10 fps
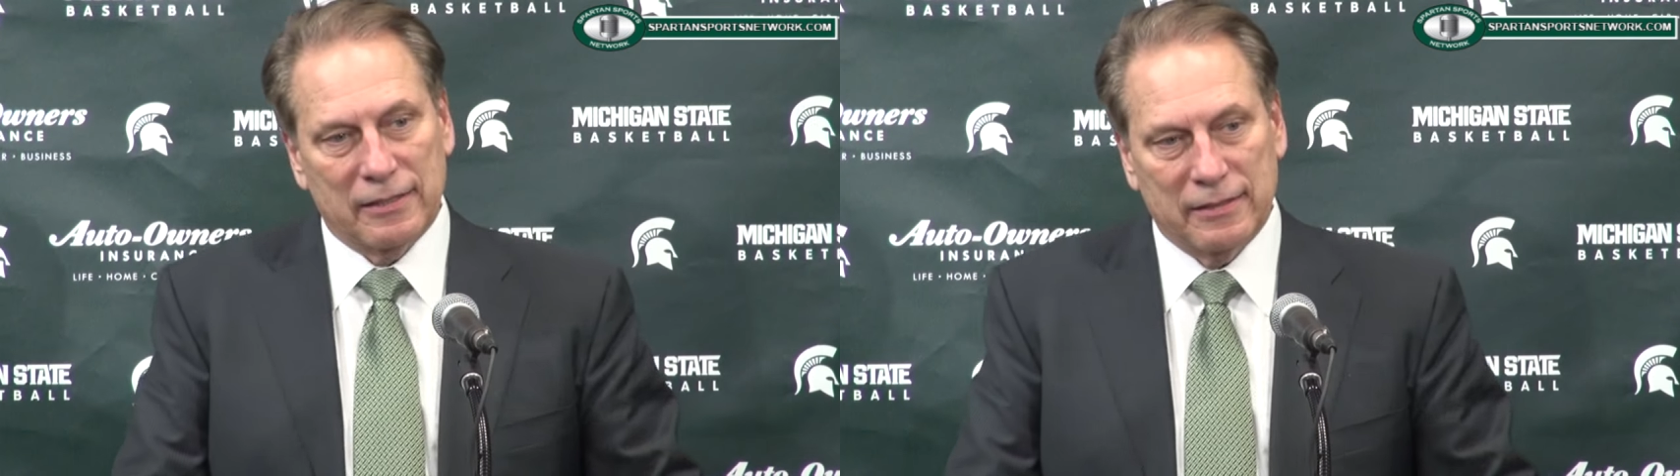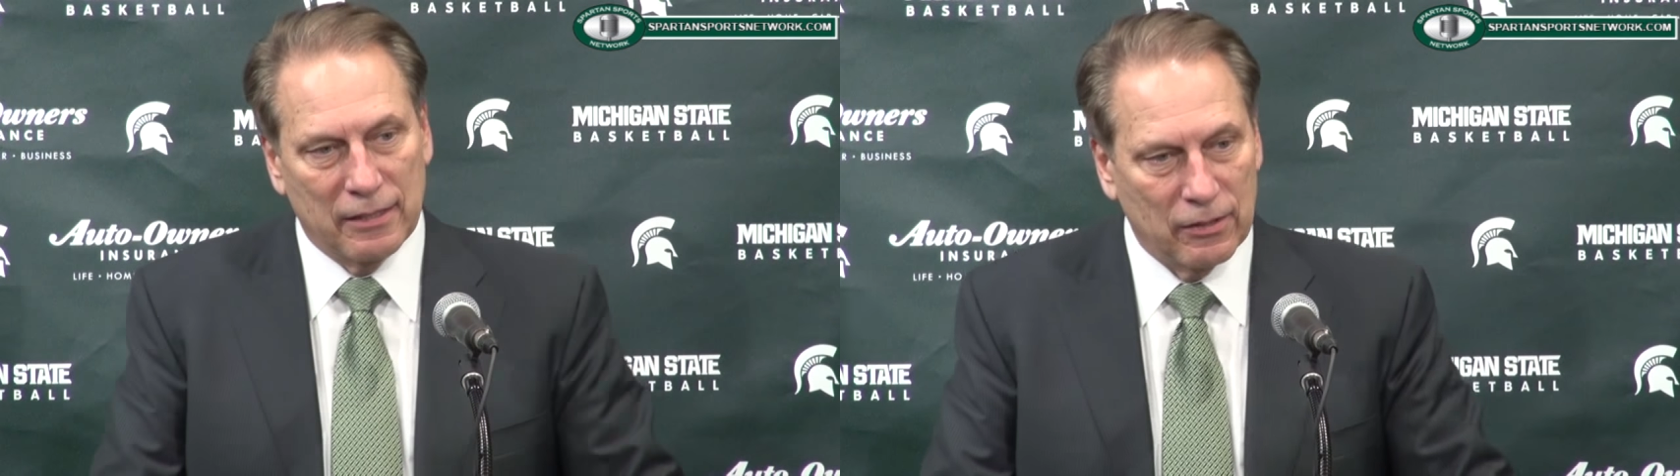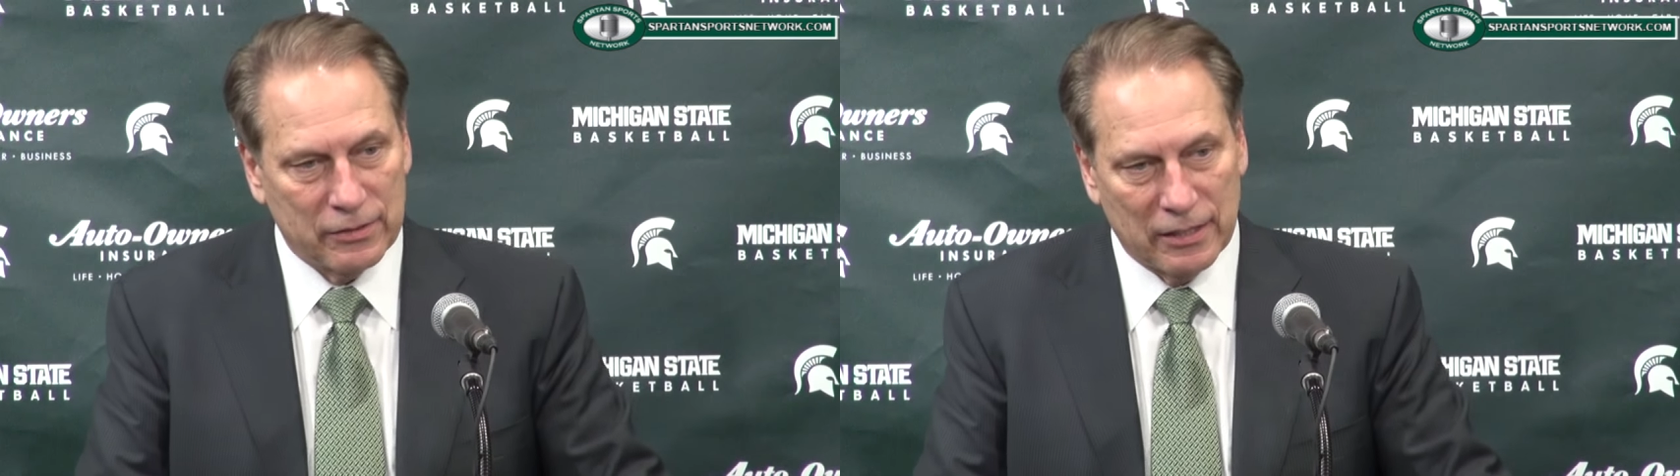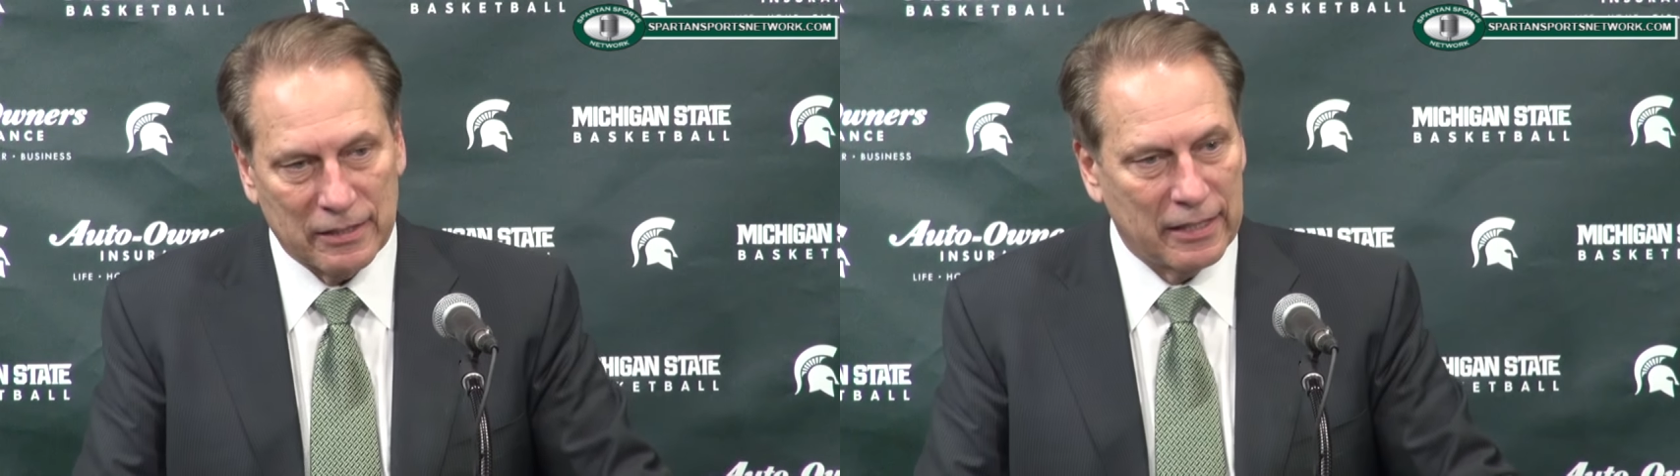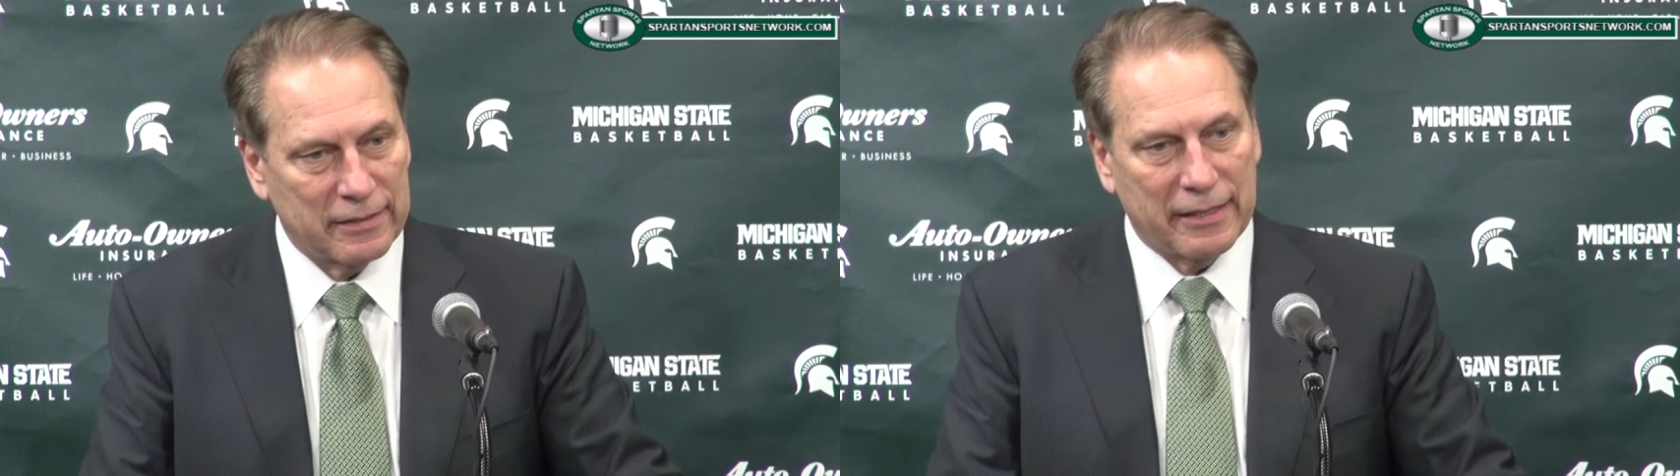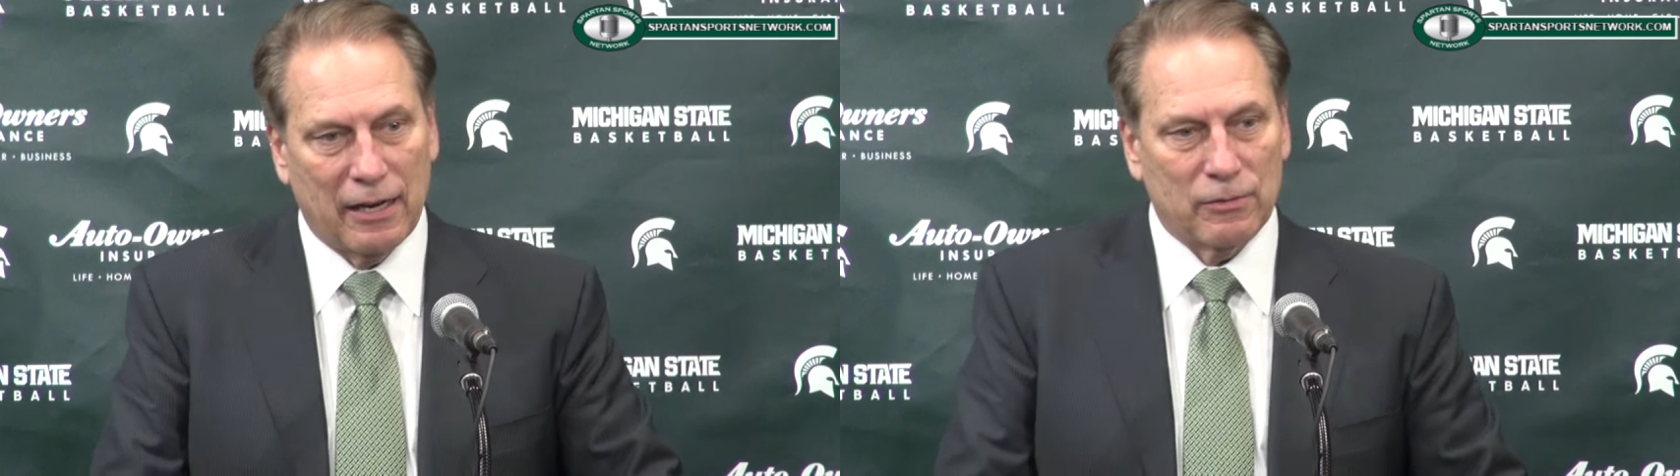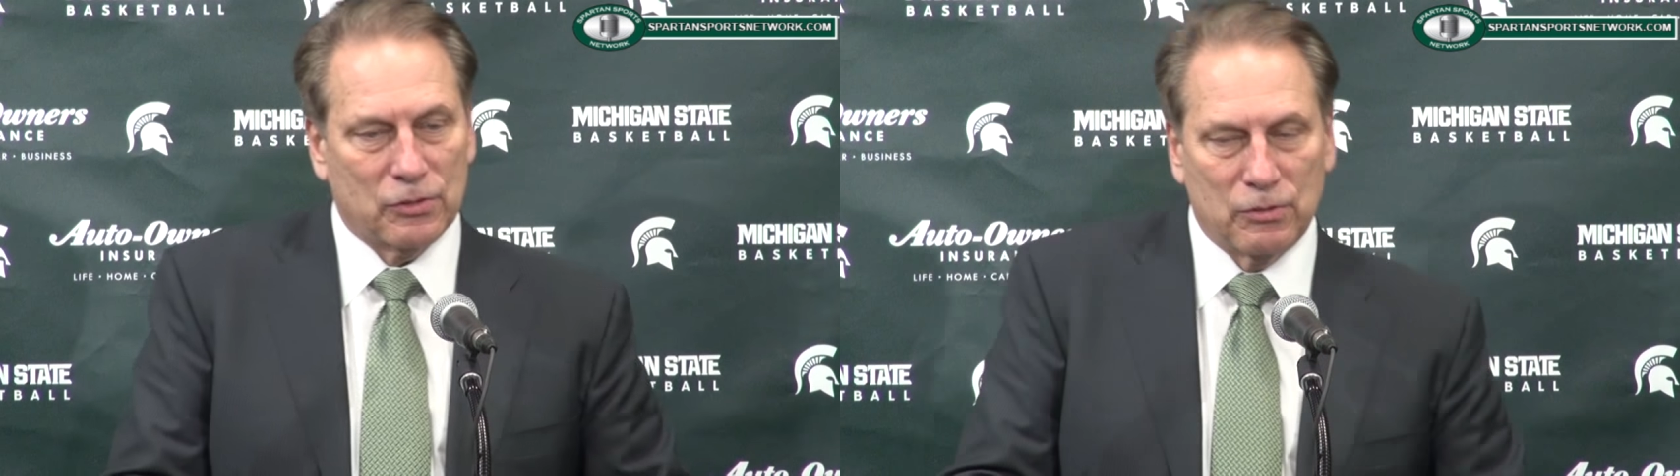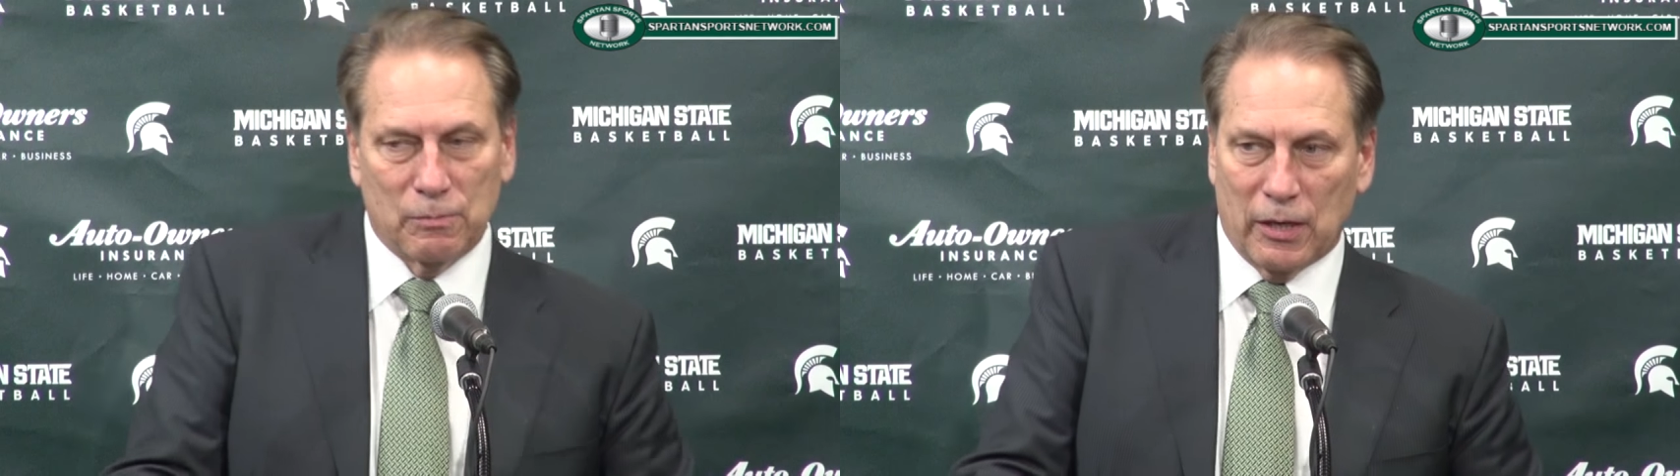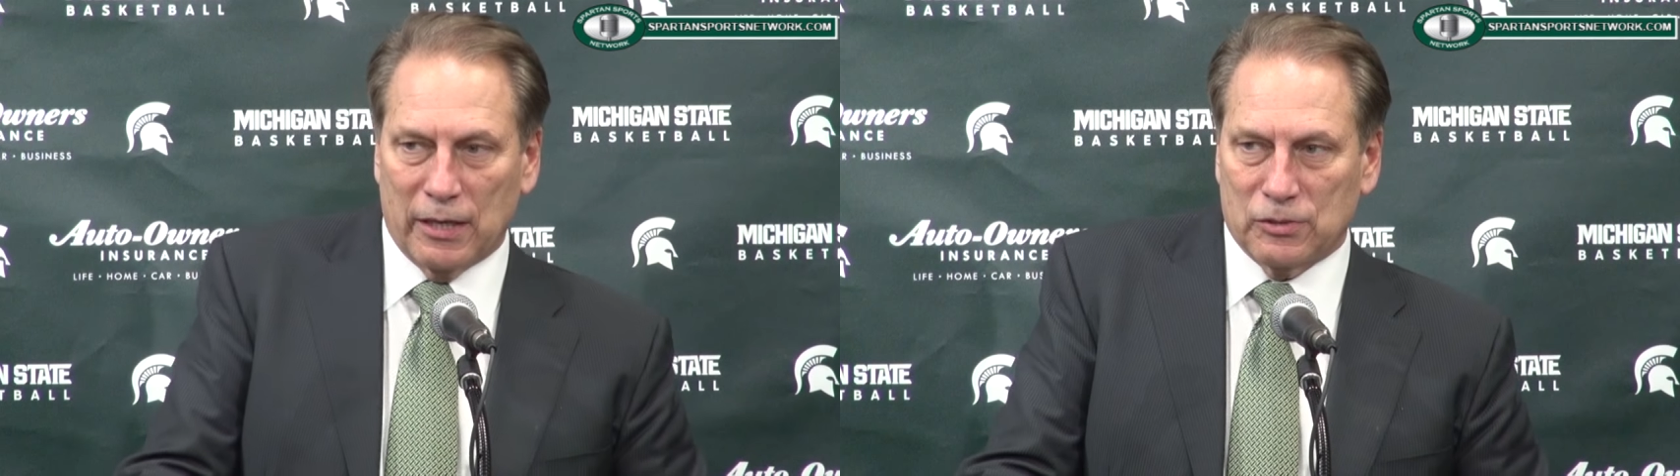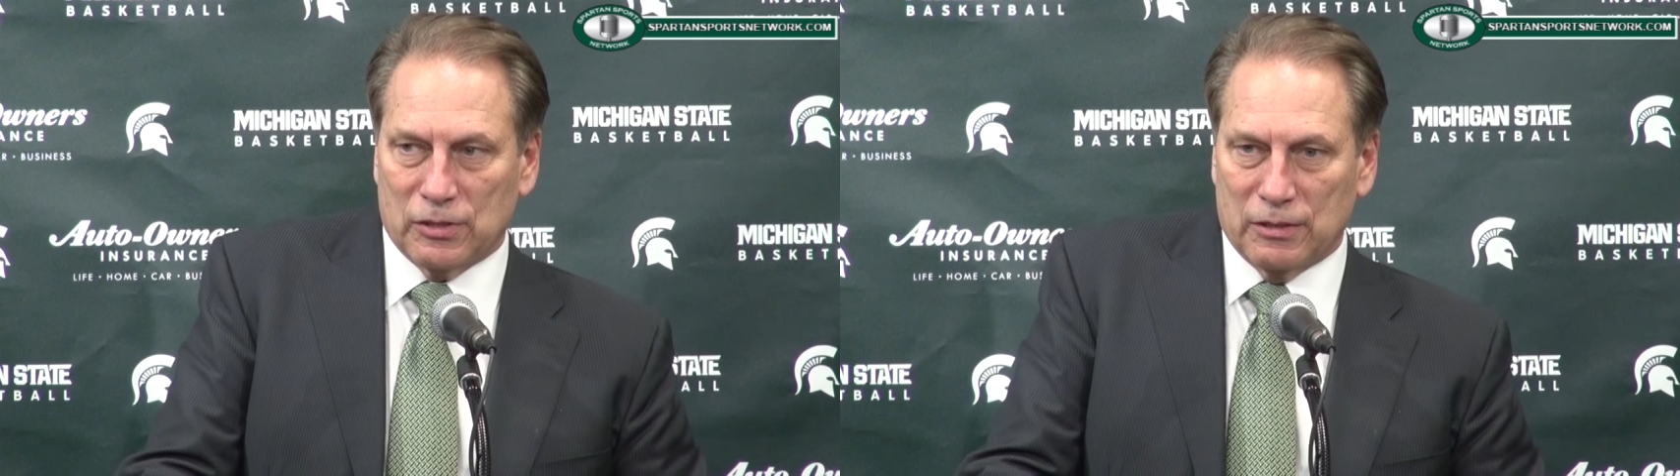you know, didn't get down too much.